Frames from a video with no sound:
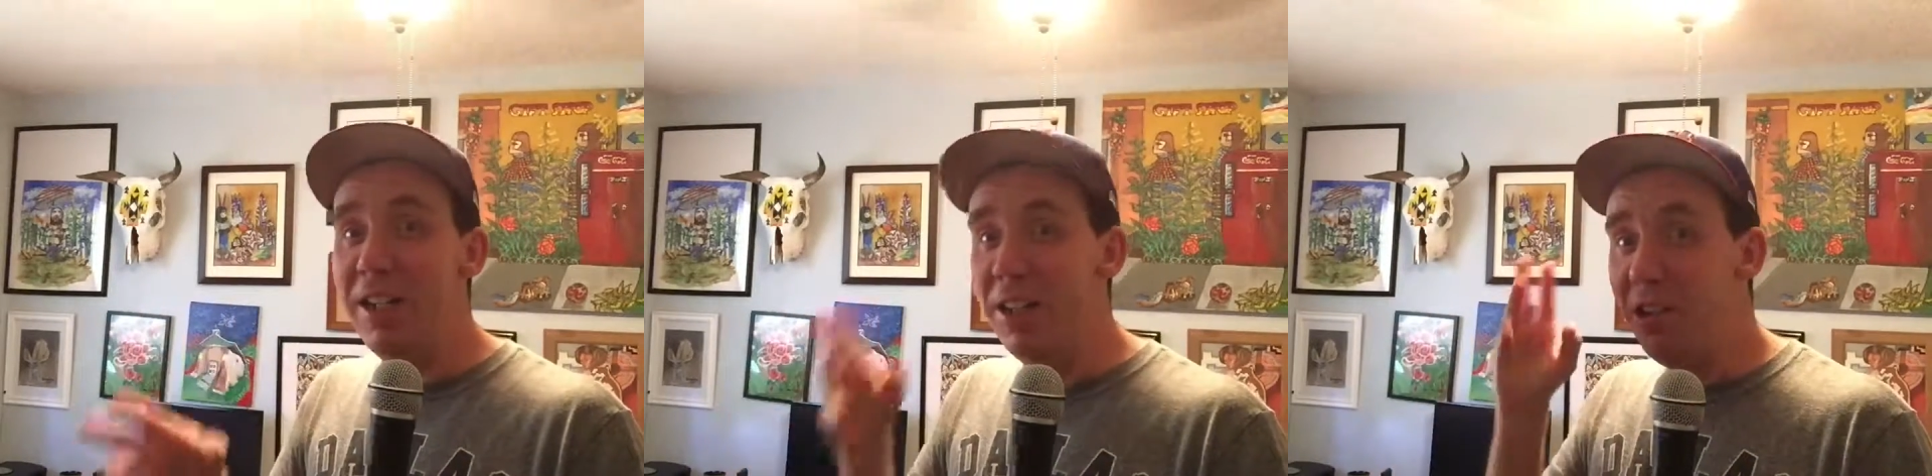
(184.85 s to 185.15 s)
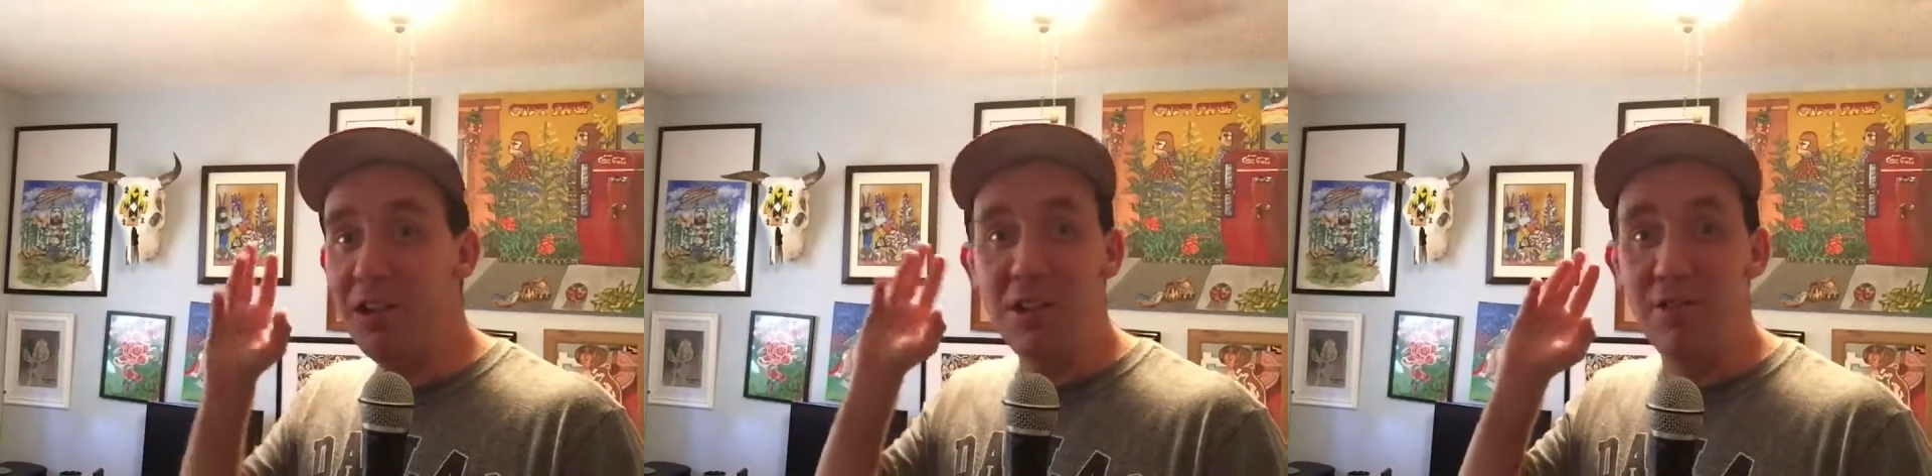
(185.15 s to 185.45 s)
they're
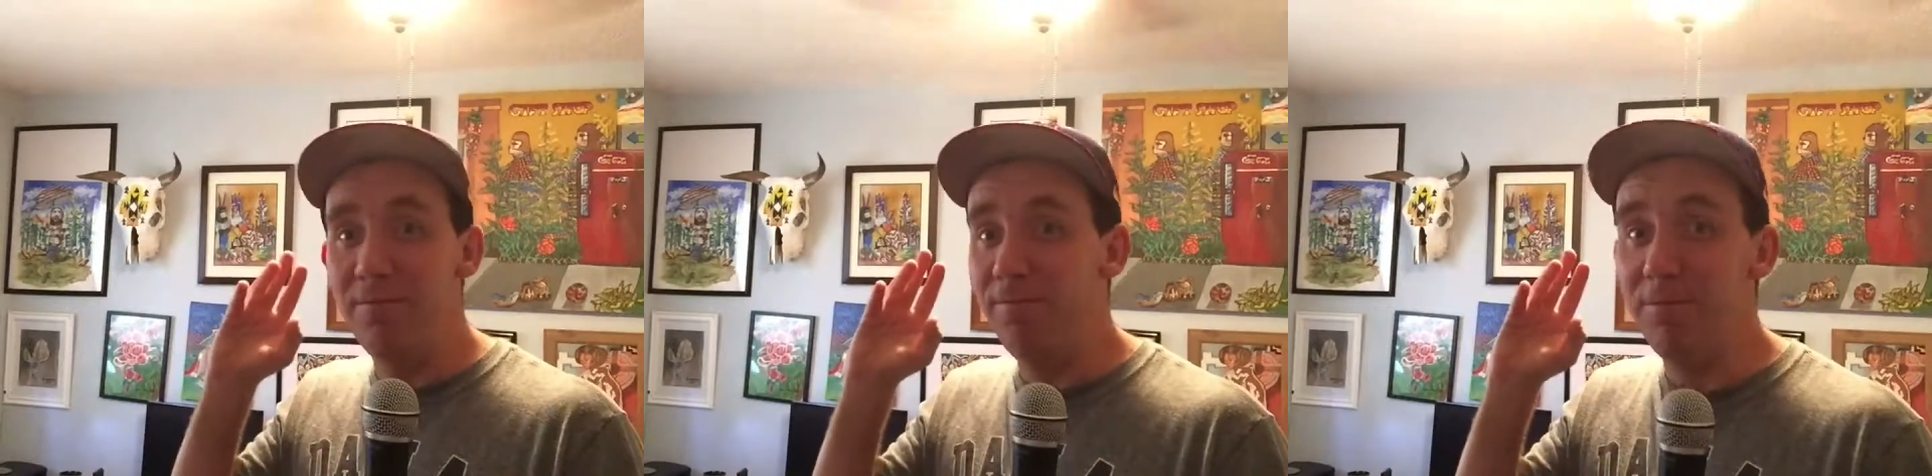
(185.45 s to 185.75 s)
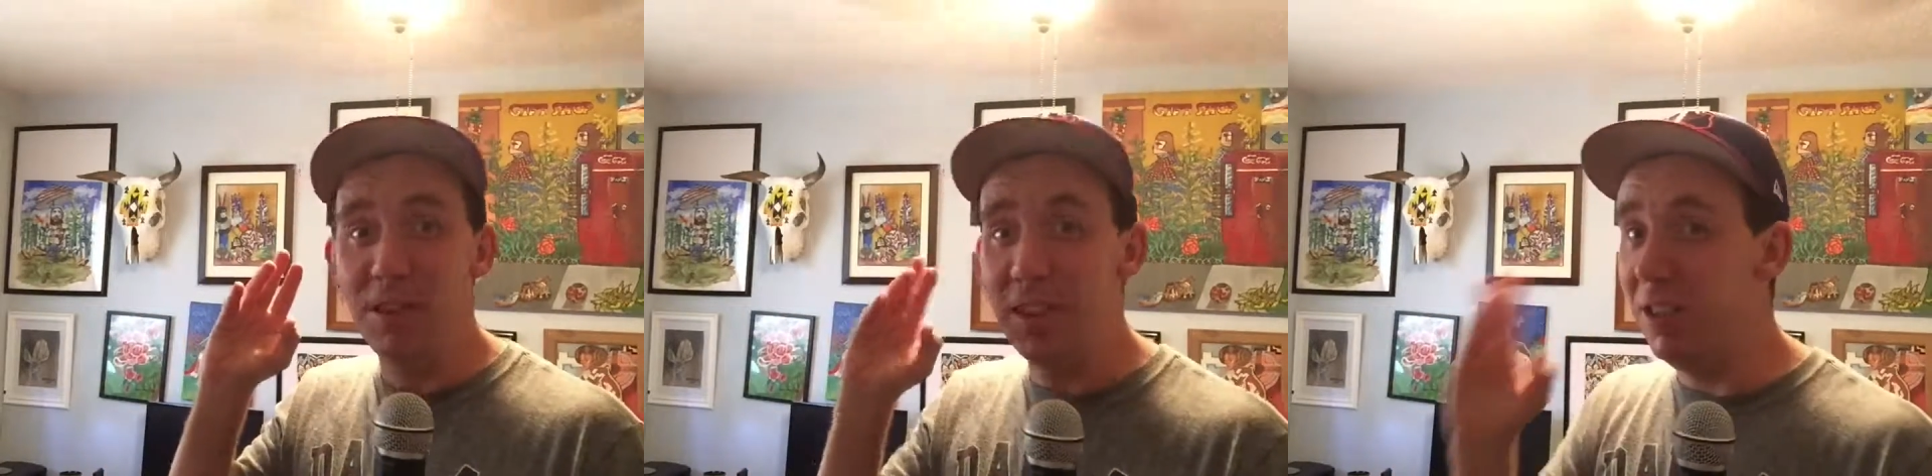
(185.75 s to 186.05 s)
gonna
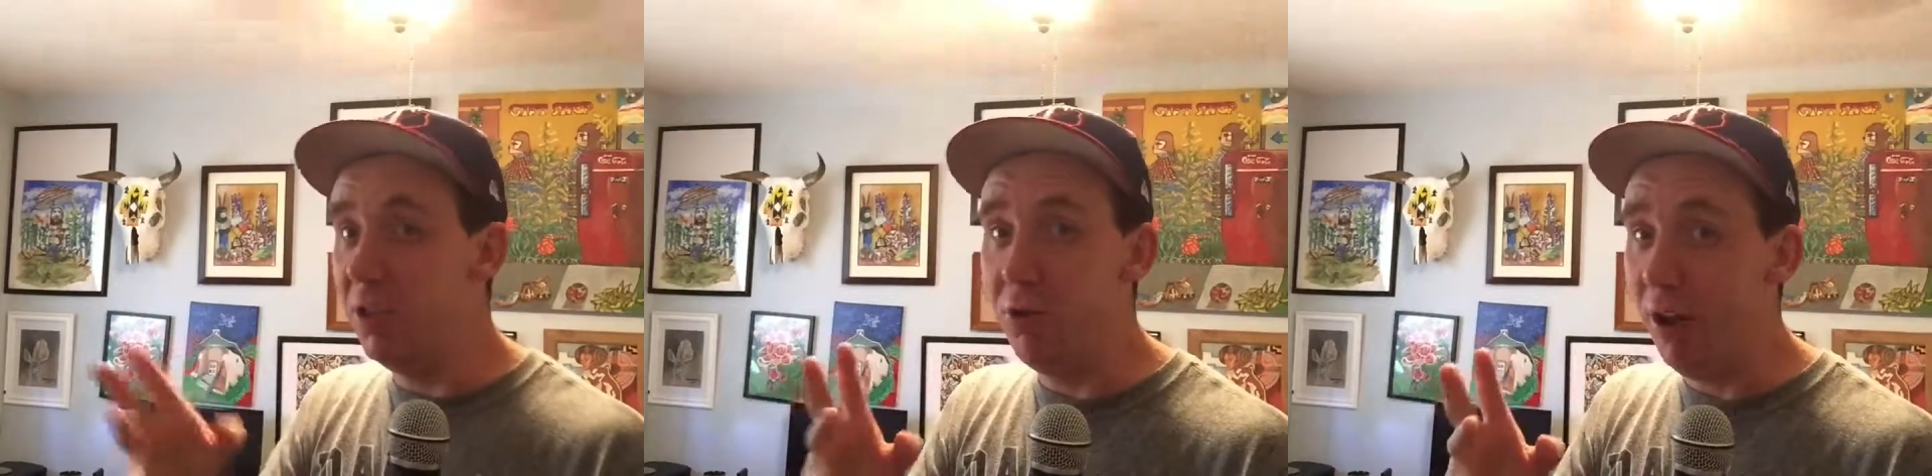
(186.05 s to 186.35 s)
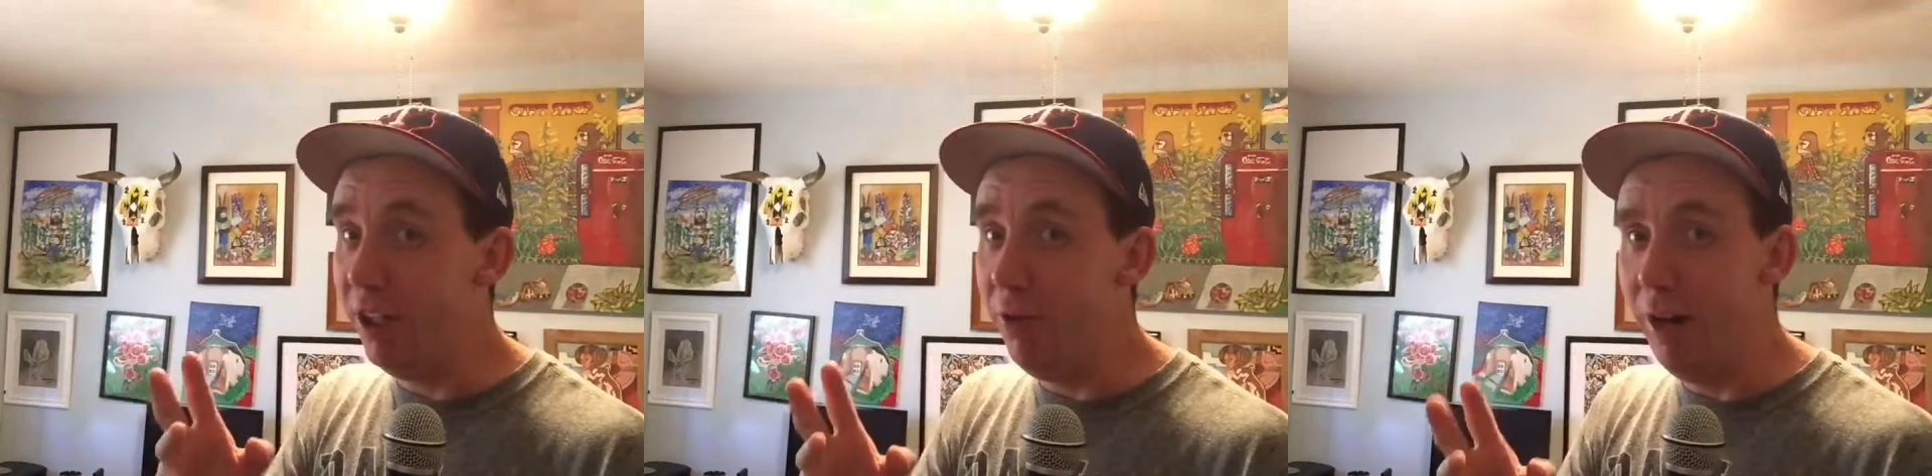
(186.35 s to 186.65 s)

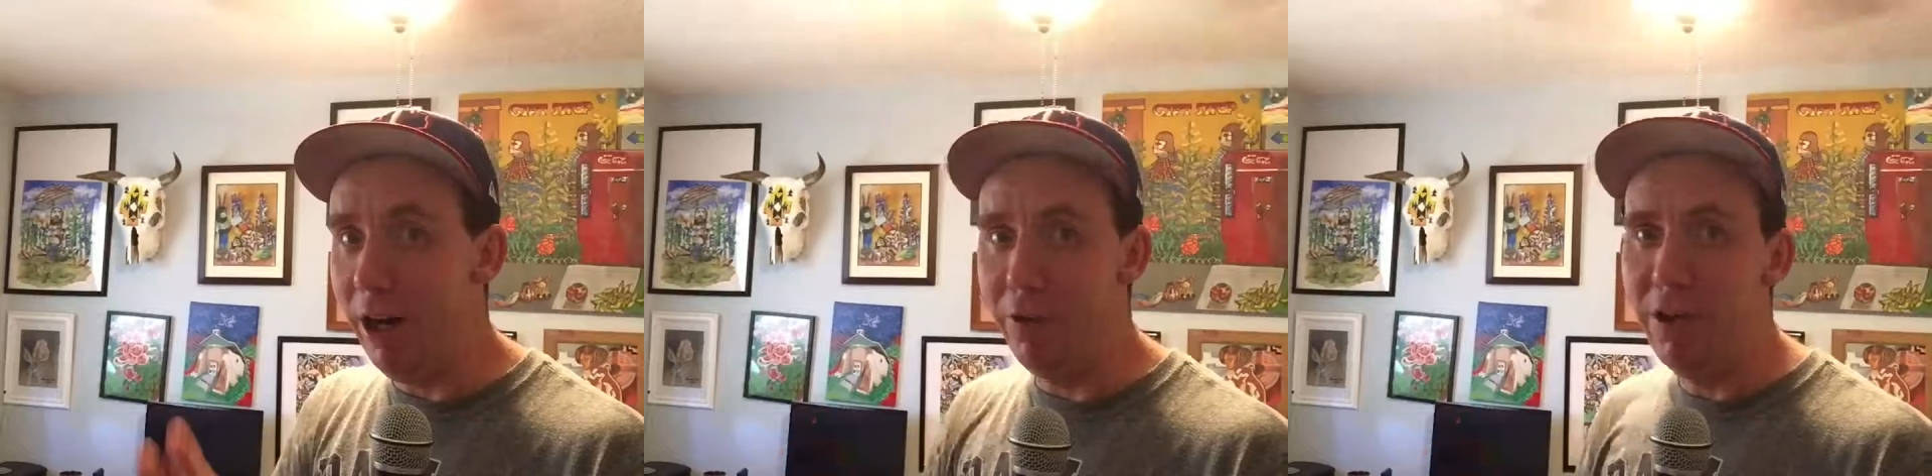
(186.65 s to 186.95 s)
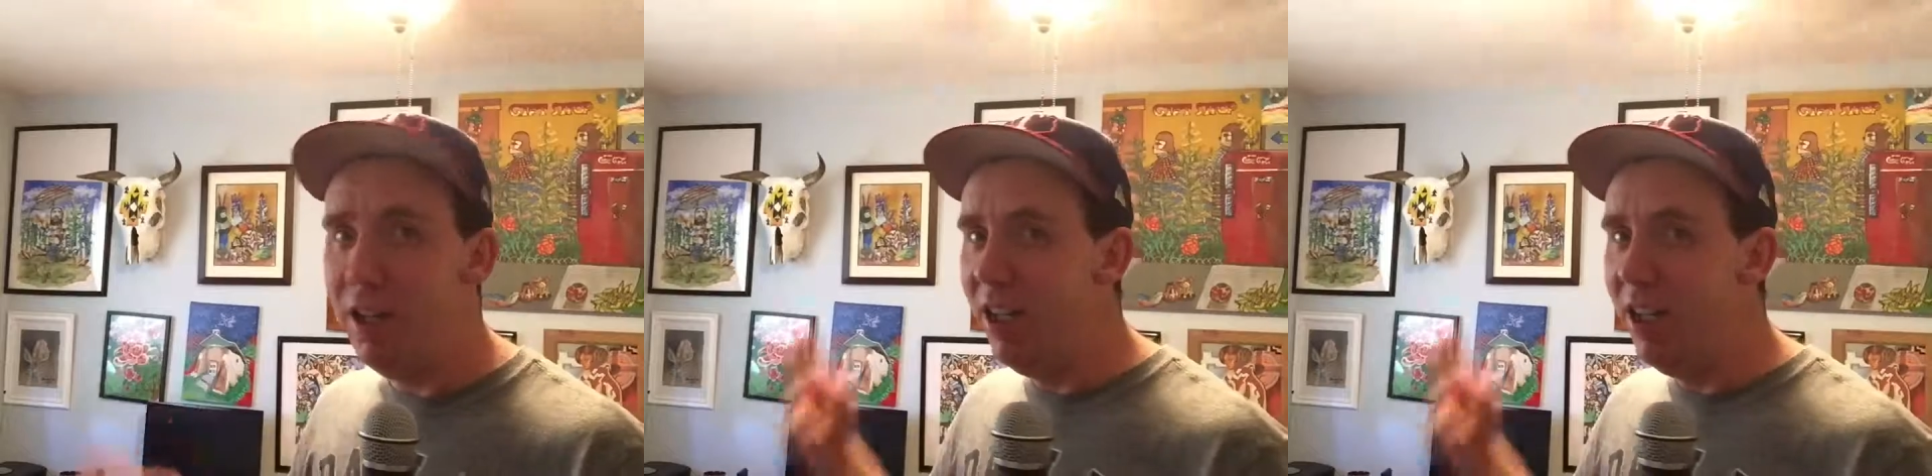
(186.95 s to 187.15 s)
strike you out.